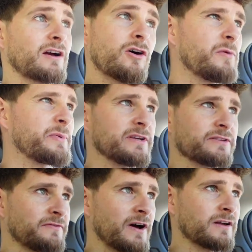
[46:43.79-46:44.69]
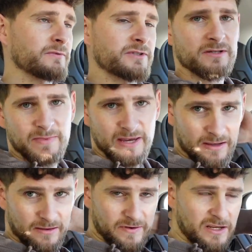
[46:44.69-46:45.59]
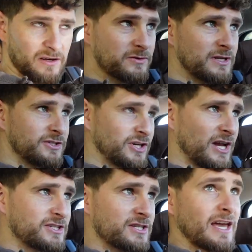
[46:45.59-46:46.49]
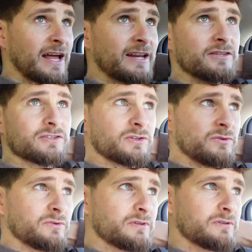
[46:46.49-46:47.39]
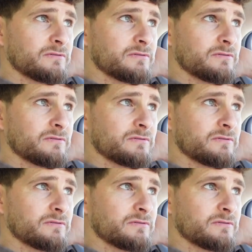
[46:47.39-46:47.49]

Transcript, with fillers: a hobby, as fun, which is making the videos. It changes that into,